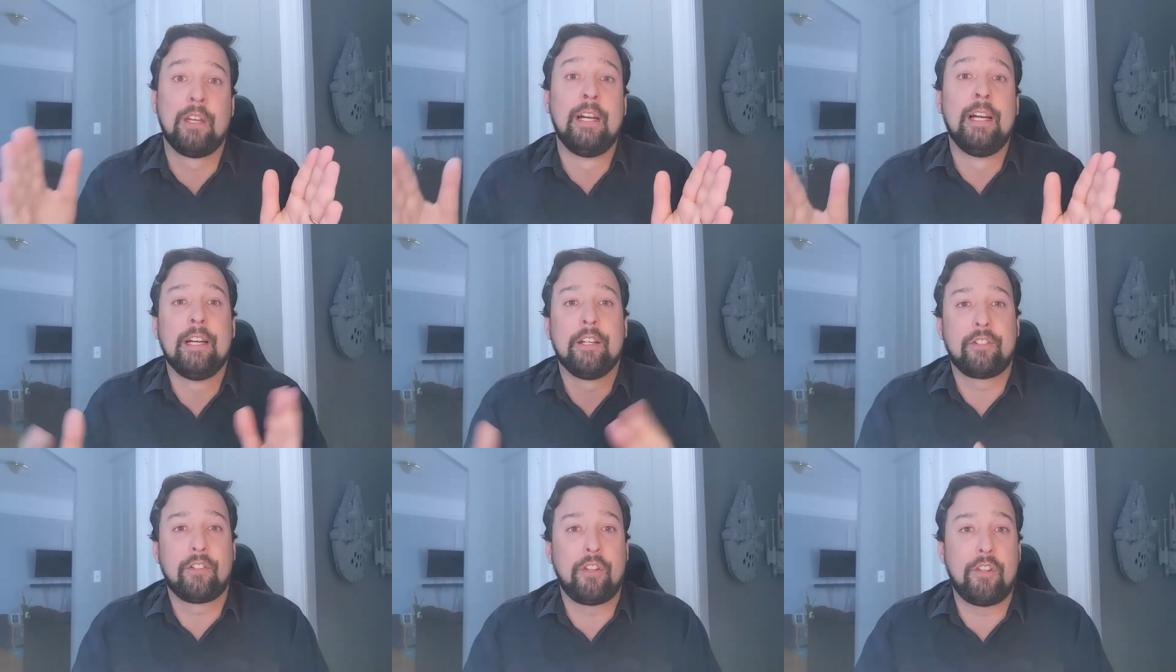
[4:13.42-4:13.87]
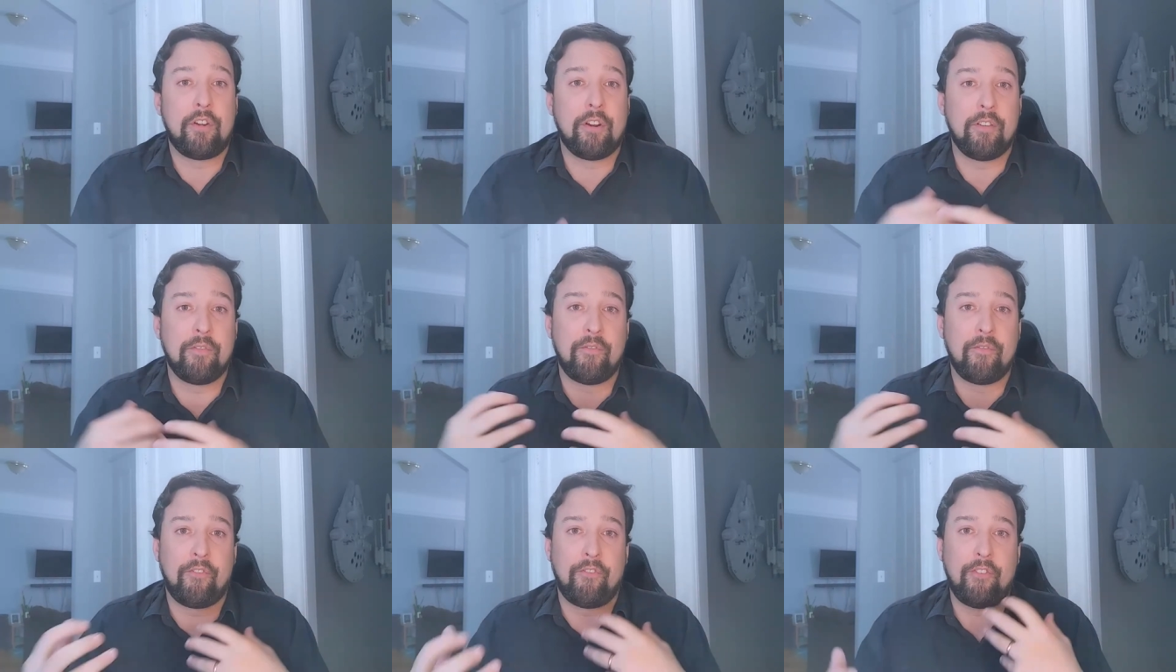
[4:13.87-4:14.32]
so that you
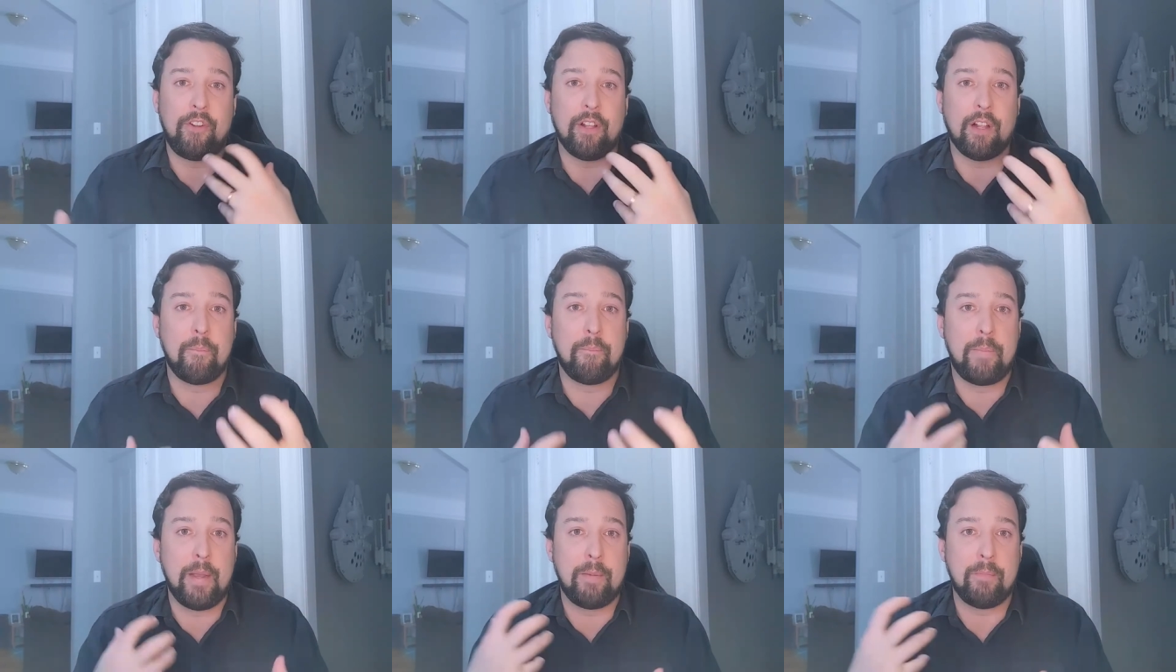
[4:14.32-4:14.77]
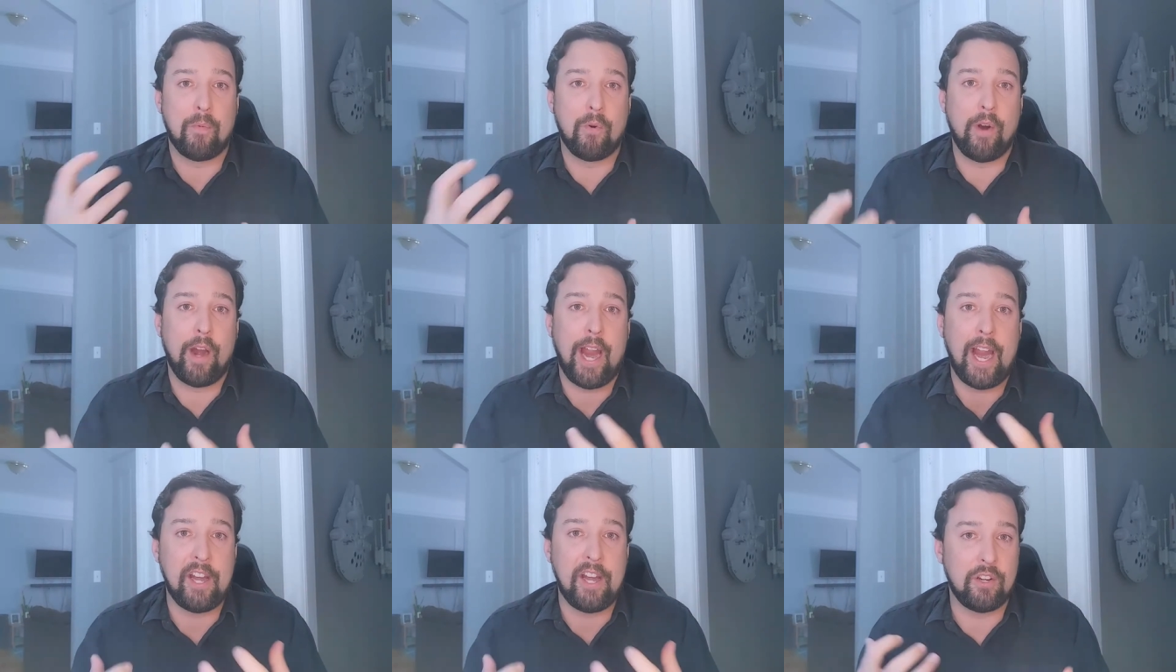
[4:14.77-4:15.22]
can feel a bit
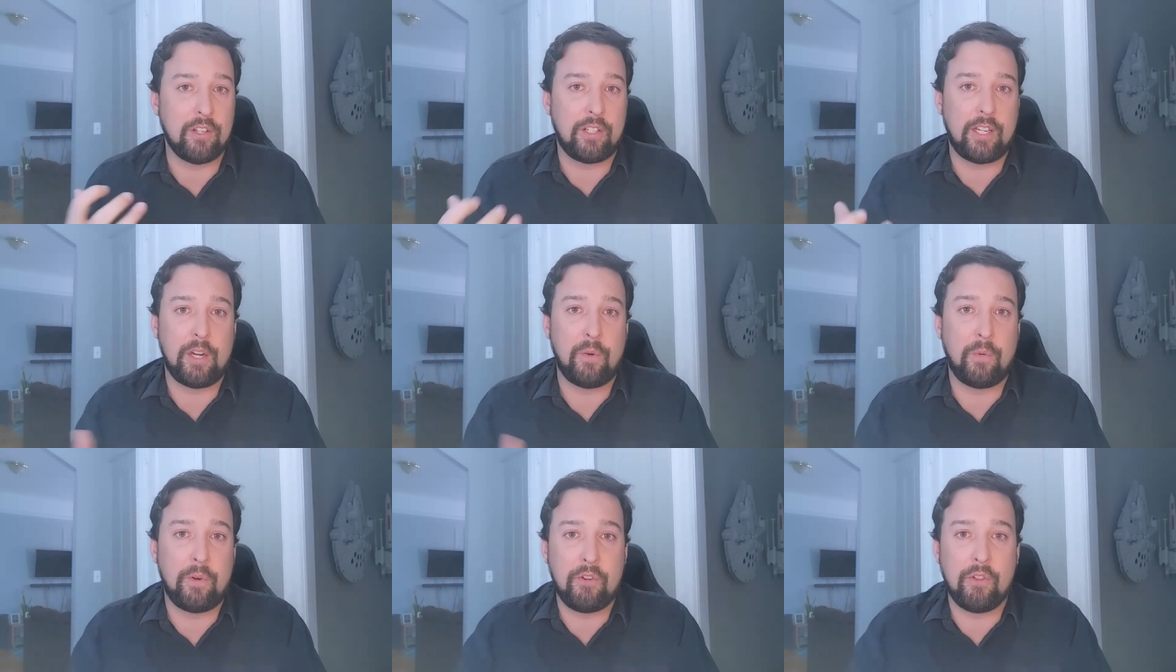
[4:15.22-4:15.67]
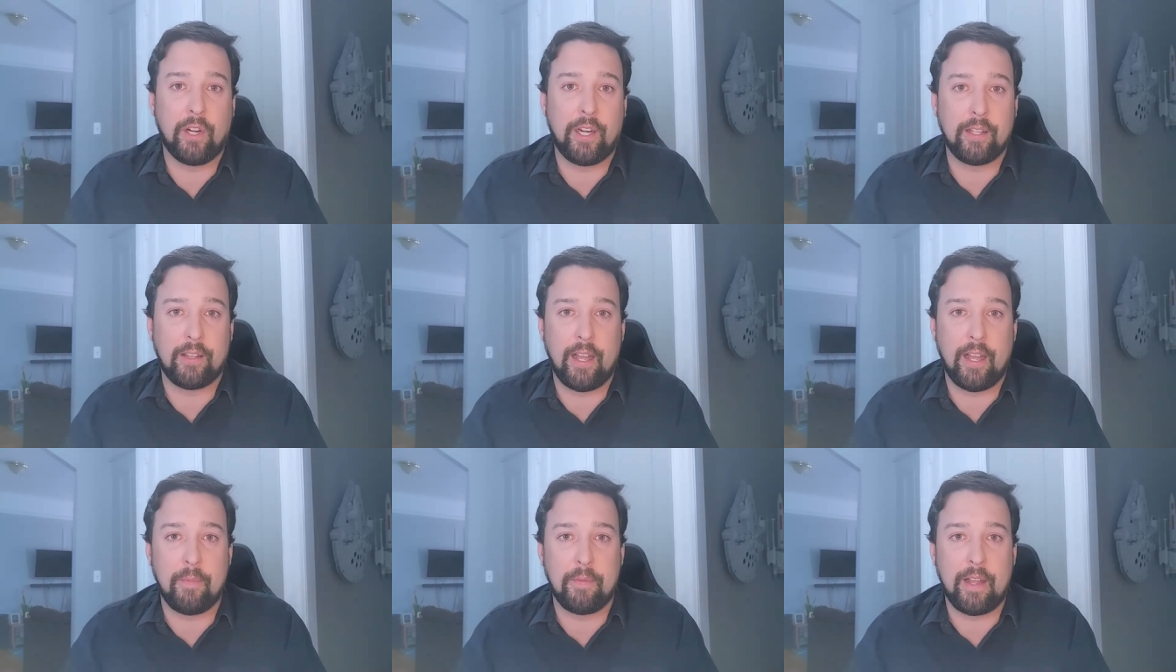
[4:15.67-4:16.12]
more agency when you look at
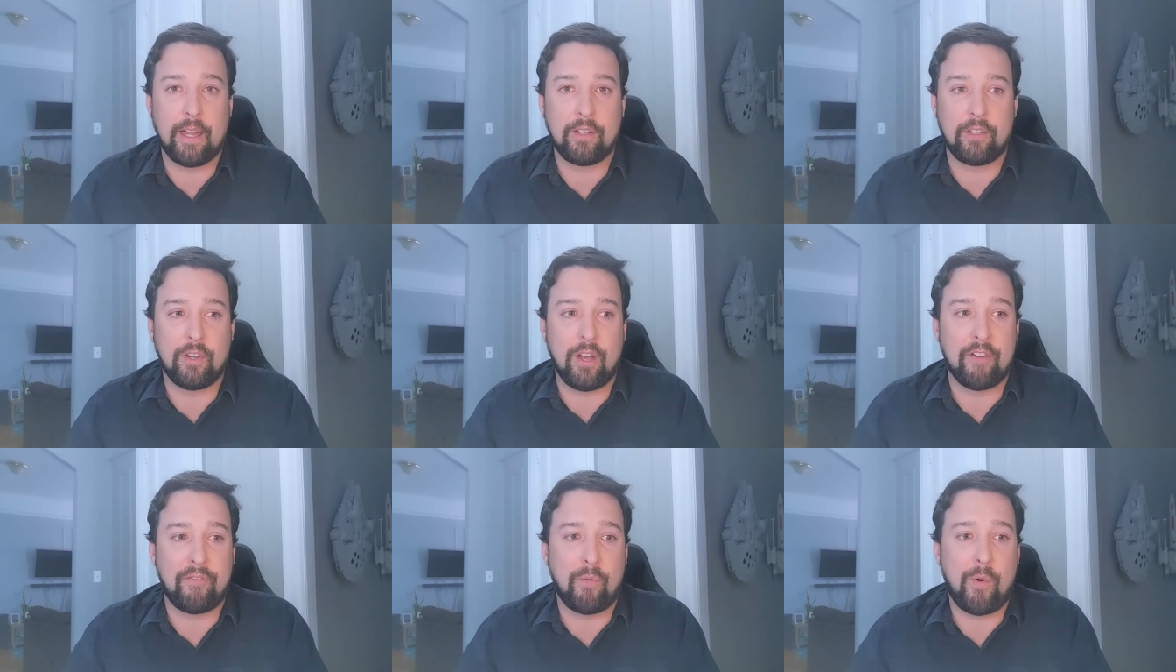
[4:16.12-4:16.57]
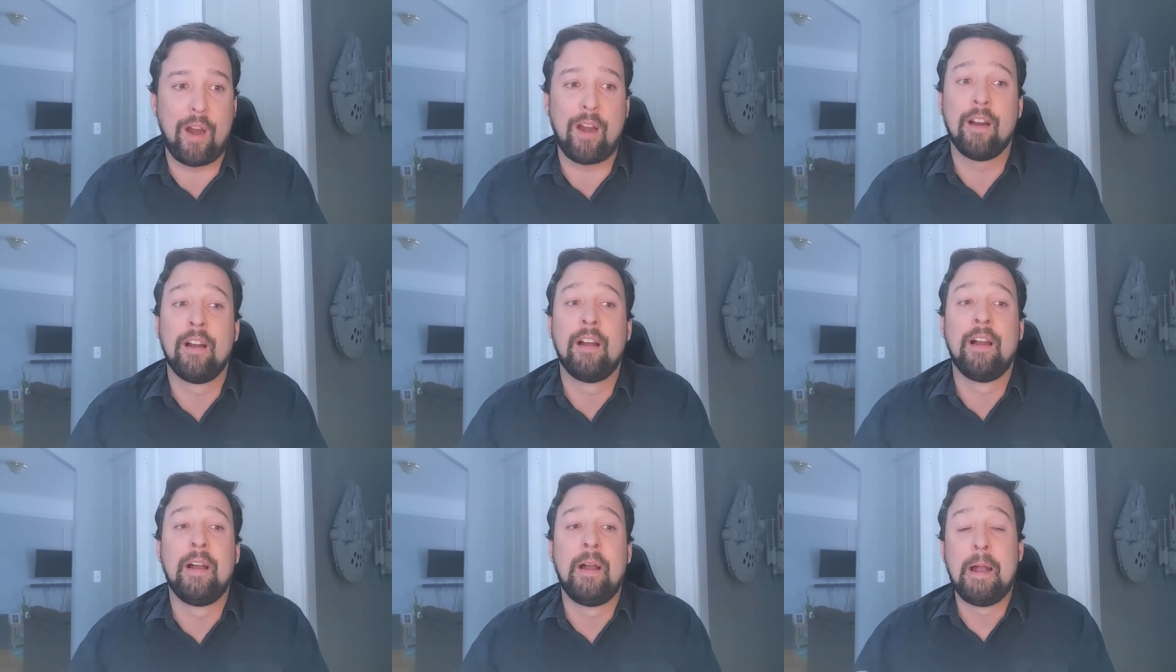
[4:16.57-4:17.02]
that software.